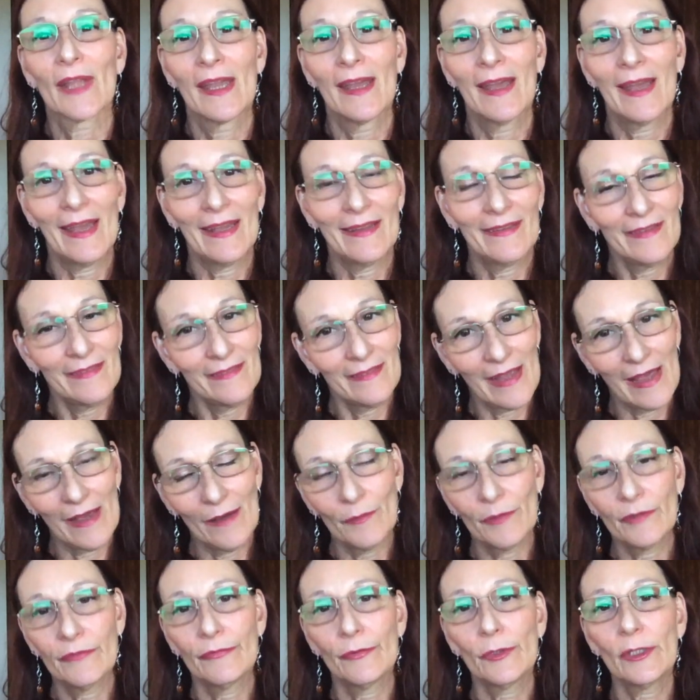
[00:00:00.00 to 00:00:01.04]
And I
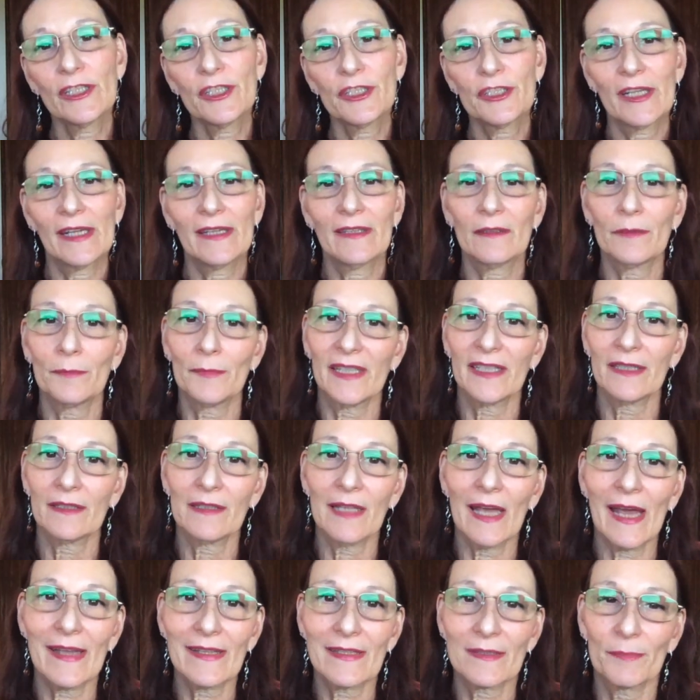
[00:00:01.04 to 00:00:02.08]
would voice channel my
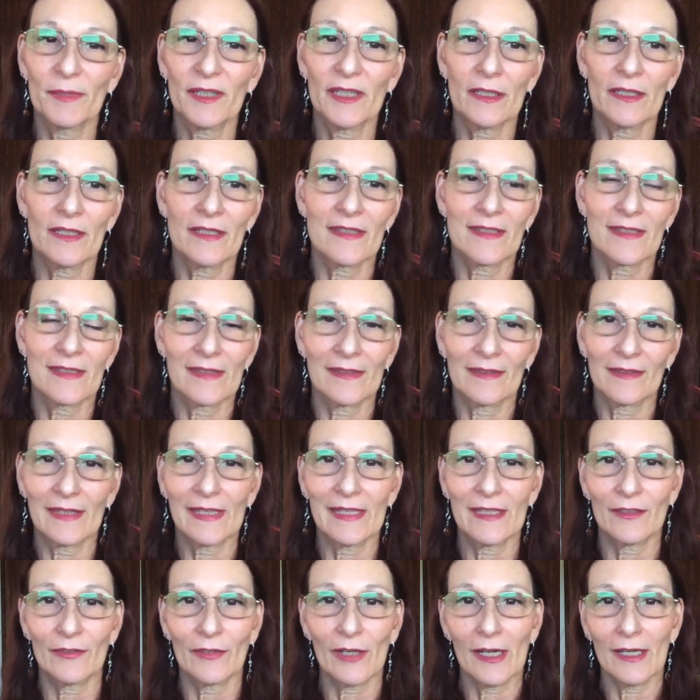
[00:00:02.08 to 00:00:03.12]
class because
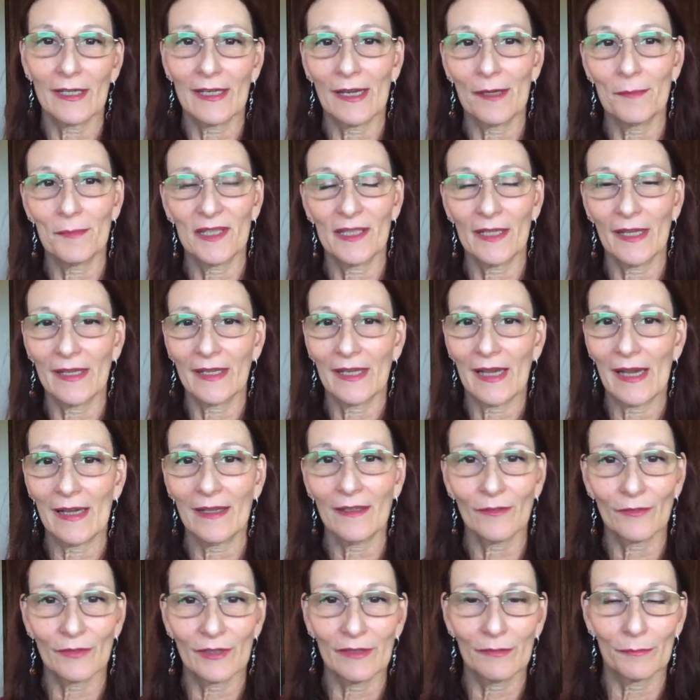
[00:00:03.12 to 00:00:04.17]
later on I'd be like, I
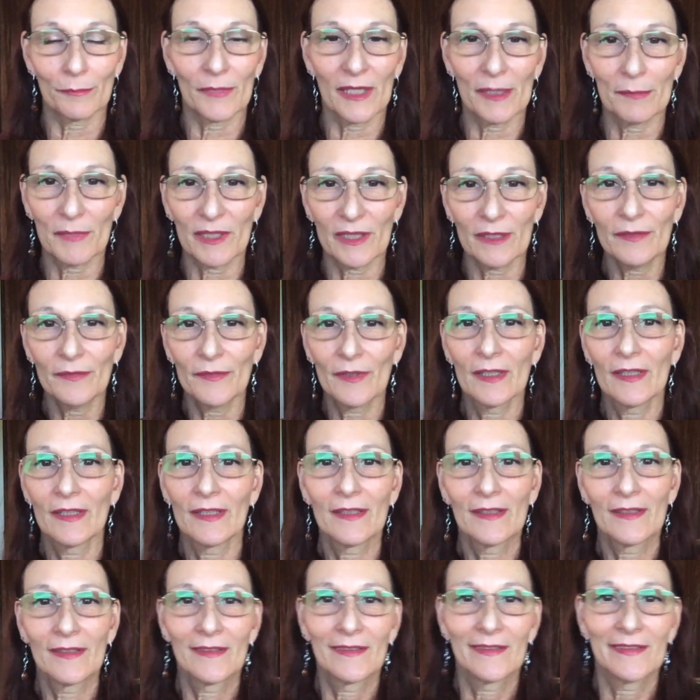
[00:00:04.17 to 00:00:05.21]
don't even remember,
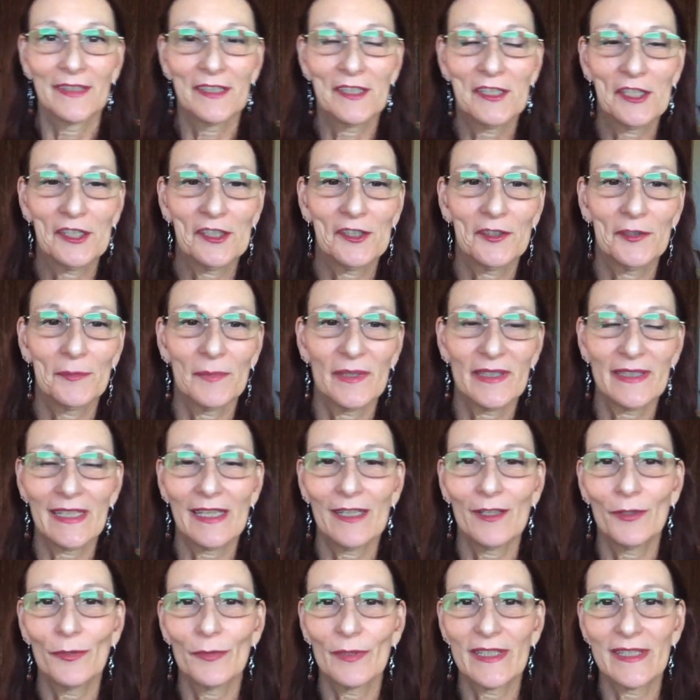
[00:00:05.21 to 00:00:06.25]
but they
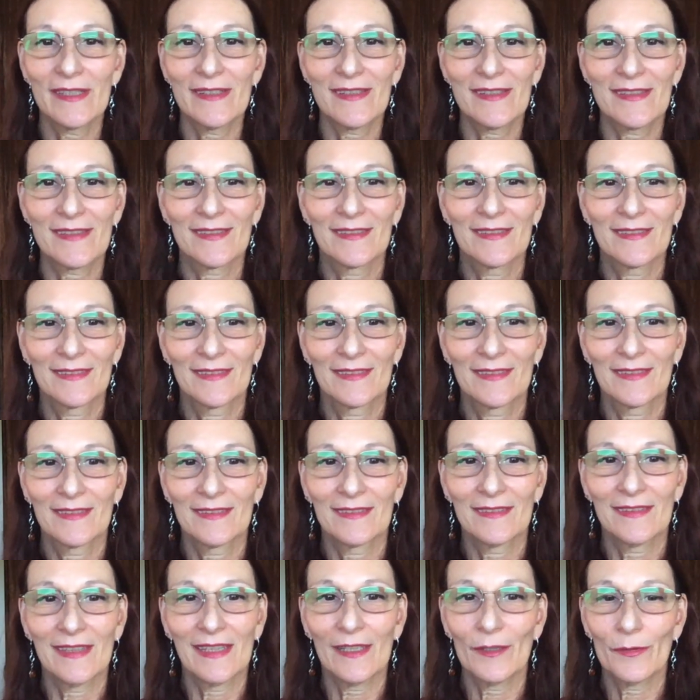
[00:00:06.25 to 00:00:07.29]
always
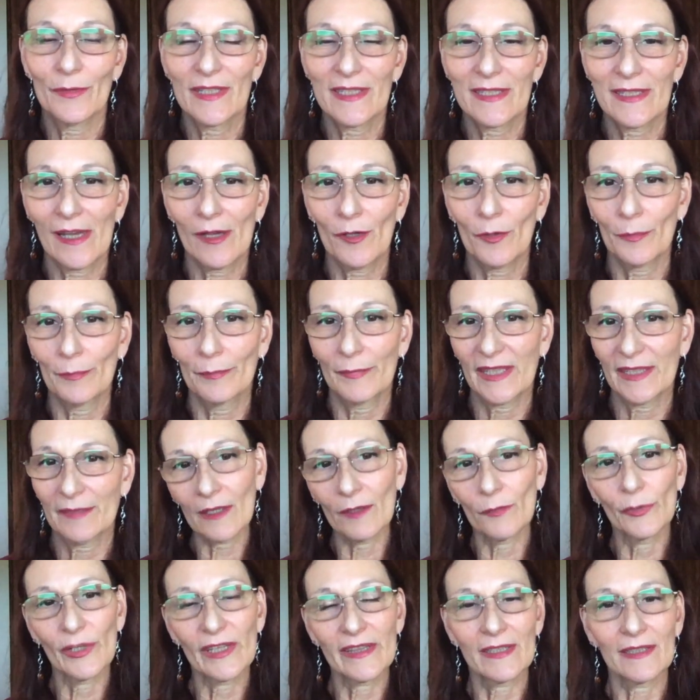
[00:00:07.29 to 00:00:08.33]
helped me
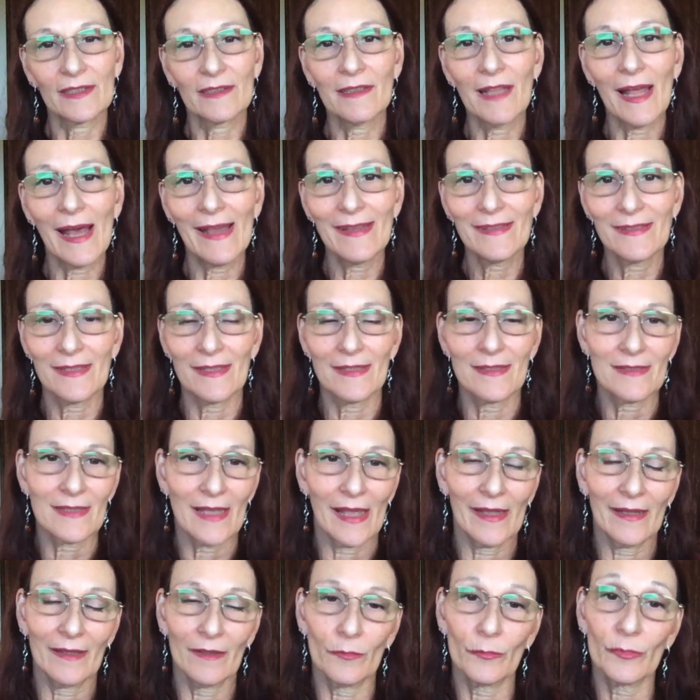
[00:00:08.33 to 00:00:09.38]
with the classes,
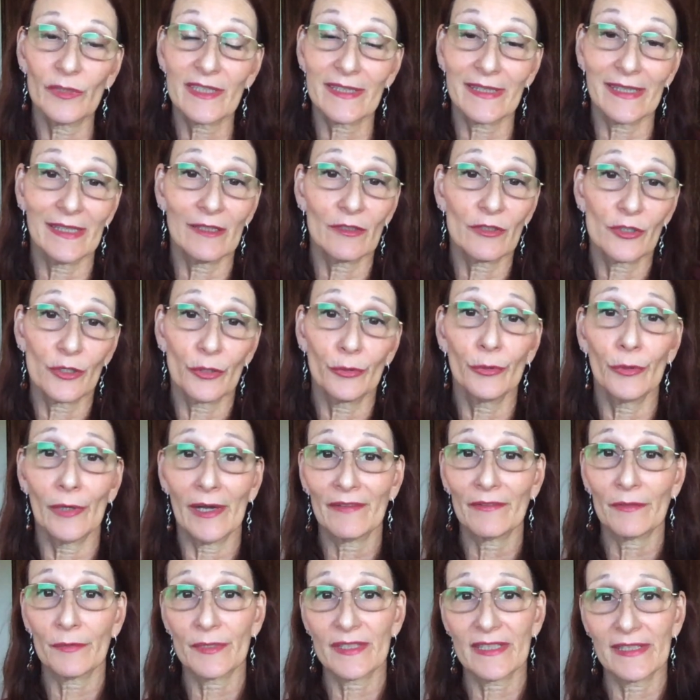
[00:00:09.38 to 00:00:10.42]
and it was geared to
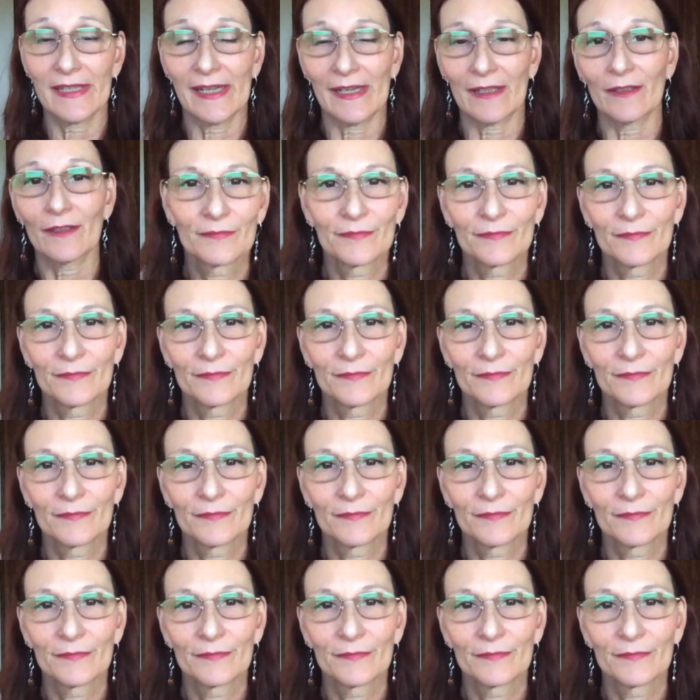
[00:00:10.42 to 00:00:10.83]
whoever was there.